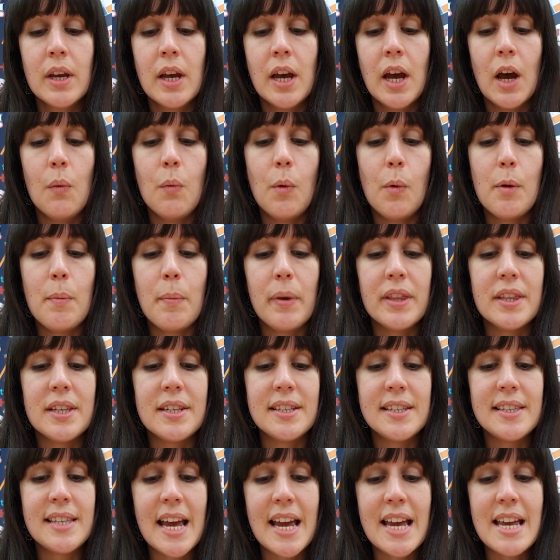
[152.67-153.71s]
And when we put the
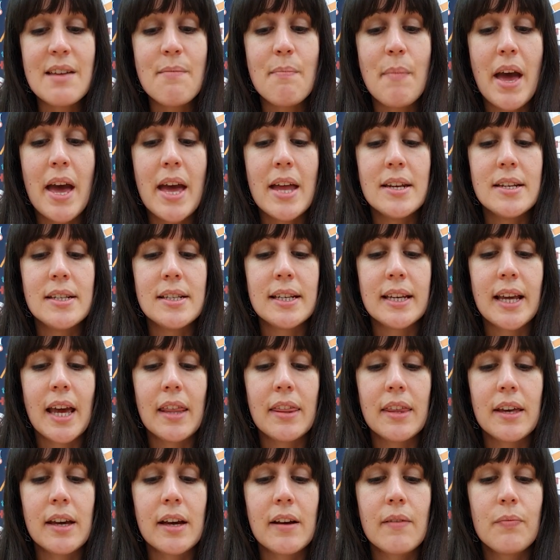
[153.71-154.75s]
same end
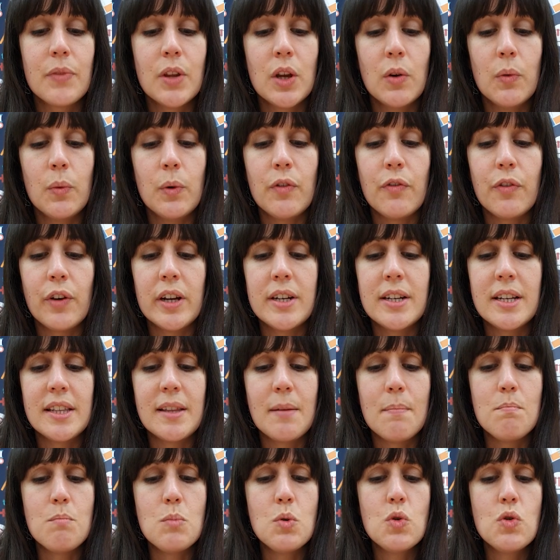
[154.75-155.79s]
together, we find that they're
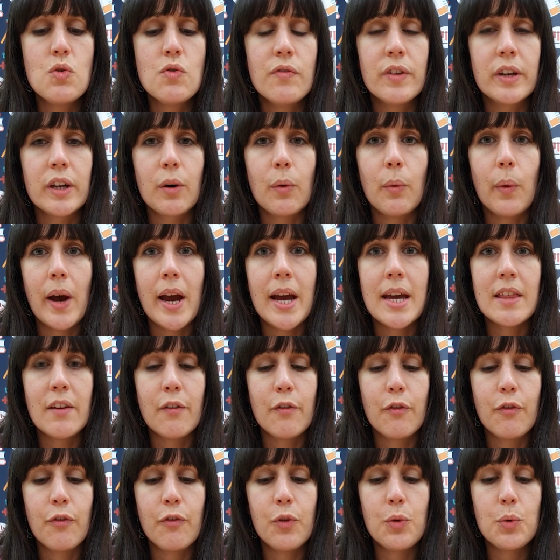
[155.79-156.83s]
moving away, they're
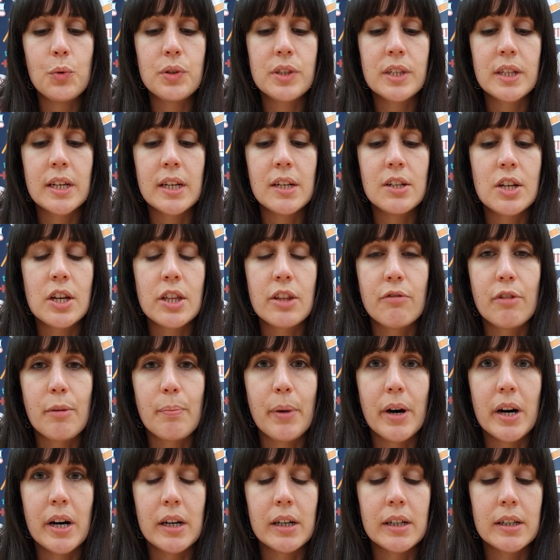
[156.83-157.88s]
forcing each other
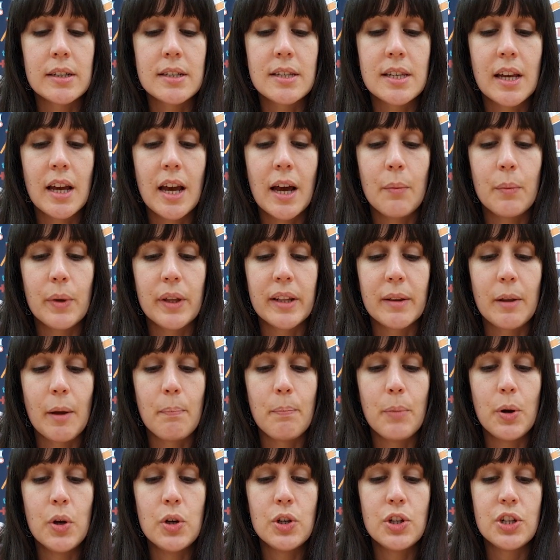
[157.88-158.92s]
apart, and we're
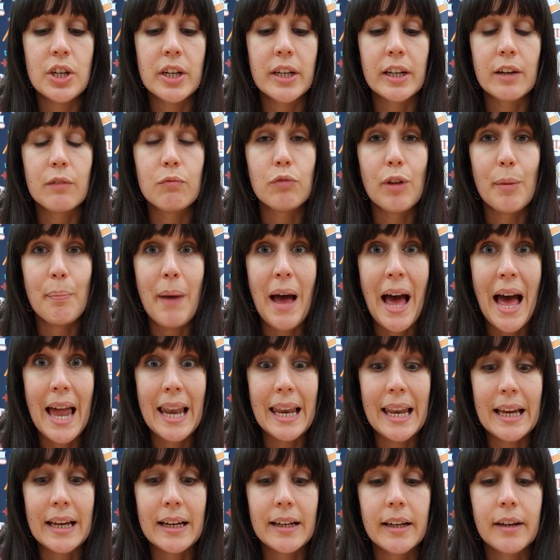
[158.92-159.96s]
pushing and
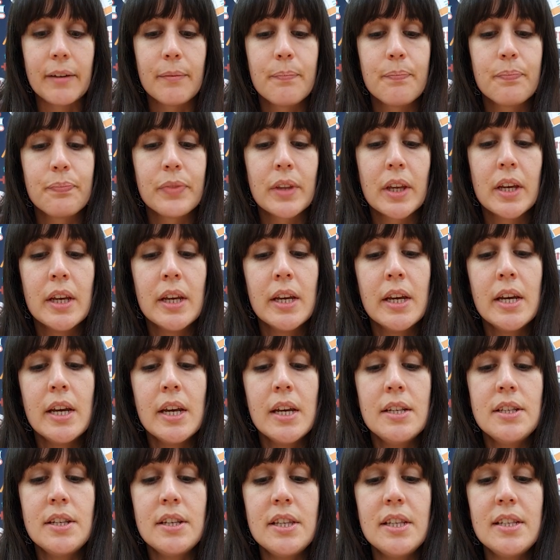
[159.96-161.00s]
repelling.
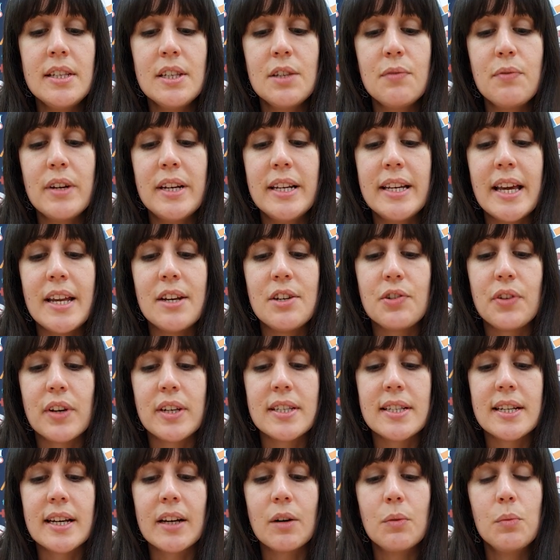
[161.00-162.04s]
So this is really
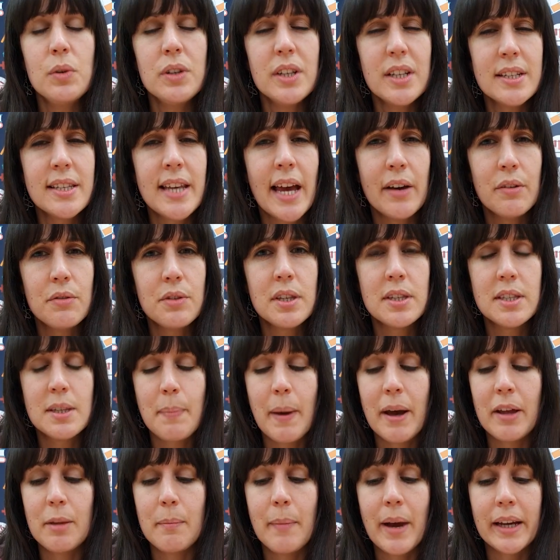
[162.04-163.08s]
interesting. And what that tells us
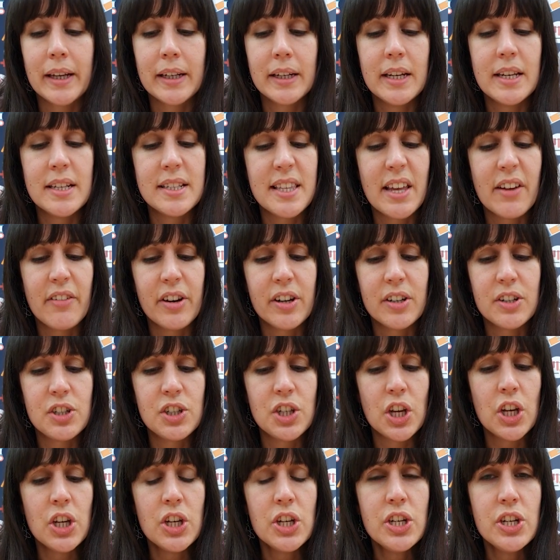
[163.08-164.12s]
about the magnet is there are
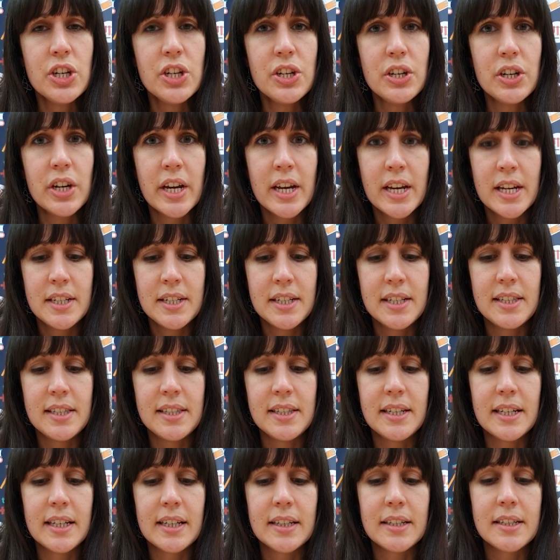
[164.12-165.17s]
two
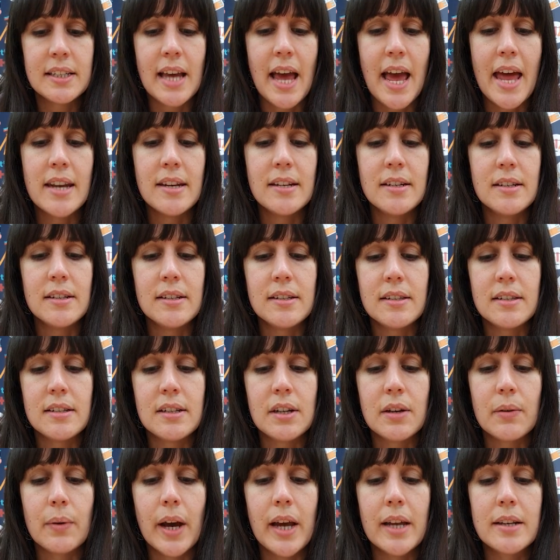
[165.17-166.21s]
distinct ends
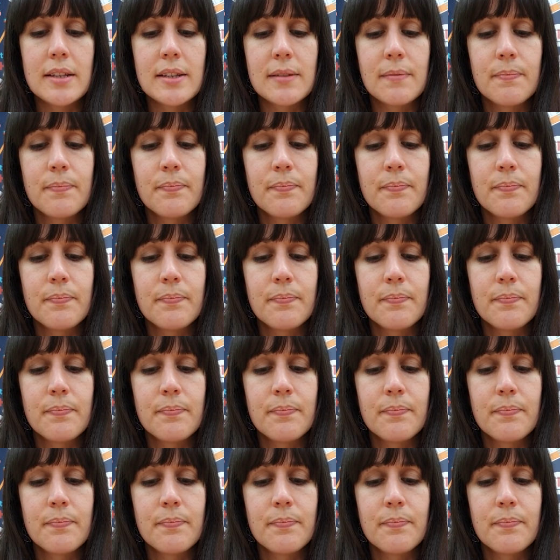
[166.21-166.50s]
to it.